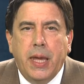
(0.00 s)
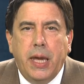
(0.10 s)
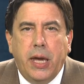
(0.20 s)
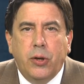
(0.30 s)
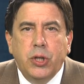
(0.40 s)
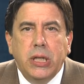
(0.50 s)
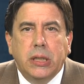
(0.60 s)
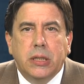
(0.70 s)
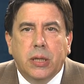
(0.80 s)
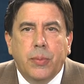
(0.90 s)
Energy
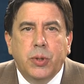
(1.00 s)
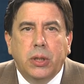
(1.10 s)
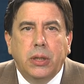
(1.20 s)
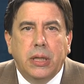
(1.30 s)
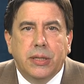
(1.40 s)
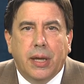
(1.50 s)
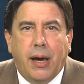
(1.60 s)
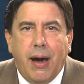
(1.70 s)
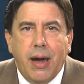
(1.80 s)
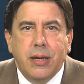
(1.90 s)
consumption is the
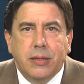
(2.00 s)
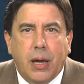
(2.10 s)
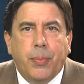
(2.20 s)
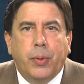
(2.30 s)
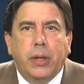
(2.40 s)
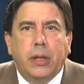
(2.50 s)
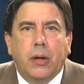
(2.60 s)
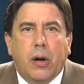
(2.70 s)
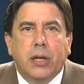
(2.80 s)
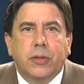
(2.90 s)
highest operating
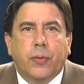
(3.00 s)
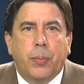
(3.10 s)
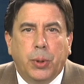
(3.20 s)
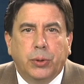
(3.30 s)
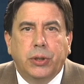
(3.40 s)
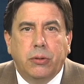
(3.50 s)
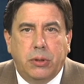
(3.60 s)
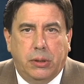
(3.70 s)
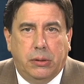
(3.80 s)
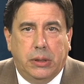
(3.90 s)
cost for building
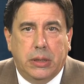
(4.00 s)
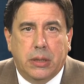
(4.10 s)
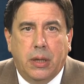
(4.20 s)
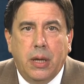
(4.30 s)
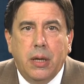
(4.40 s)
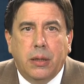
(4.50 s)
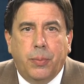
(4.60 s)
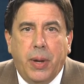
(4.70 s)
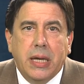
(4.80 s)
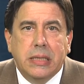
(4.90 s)
utilities. The
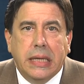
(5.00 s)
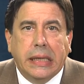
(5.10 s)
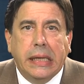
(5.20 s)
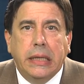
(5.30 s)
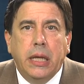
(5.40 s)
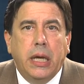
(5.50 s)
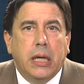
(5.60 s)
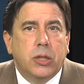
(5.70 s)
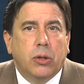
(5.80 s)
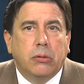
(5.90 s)
past decade
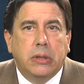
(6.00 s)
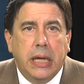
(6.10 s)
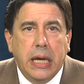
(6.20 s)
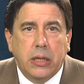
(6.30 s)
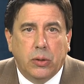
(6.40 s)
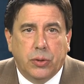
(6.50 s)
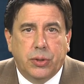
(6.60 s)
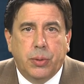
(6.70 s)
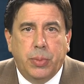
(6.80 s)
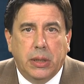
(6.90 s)
has shown Daniels
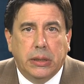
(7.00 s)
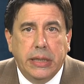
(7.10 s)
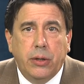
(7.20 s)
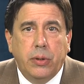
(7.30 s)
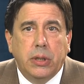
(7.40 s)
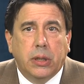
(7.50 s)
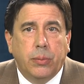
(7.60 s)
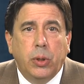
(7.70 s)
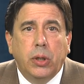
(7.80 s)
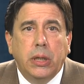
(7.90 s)
to be a leader in the
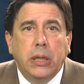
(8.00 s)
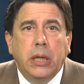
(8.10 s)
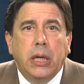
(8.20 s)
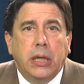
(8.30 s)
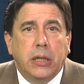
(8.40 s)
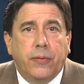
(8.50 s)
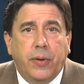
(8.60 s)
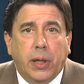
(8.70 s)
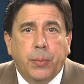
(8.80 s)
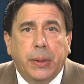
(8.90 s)
community in
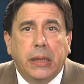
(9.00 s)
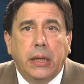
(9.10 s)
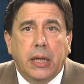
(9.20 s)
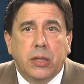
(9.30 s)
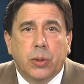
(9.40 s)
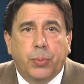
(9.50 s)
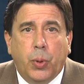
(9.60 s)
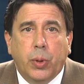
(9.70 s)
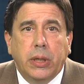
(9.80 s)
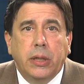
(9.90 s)
developing and
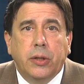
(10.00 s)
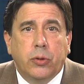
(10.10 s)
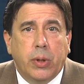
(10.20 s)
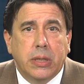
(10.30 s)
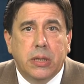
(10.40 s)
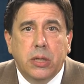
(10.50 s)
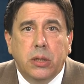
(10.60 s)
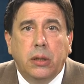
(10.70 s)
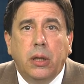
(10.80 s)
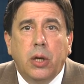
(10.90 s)
supporting the
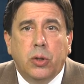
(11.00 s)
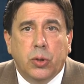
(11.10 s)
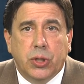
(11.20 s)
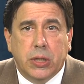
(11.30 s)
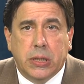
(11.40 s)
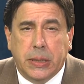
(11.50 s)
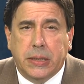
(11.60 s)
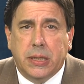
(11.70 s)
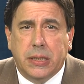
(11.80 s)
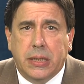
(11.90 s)
transition to a
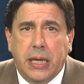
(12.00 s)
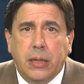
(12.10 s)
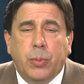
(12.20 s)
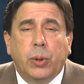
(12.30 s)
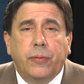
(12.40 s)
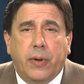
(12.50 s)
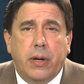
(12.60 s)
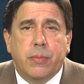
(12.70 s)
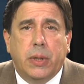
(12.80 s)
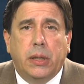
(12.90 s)
sustainable
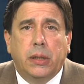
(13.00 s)
environment.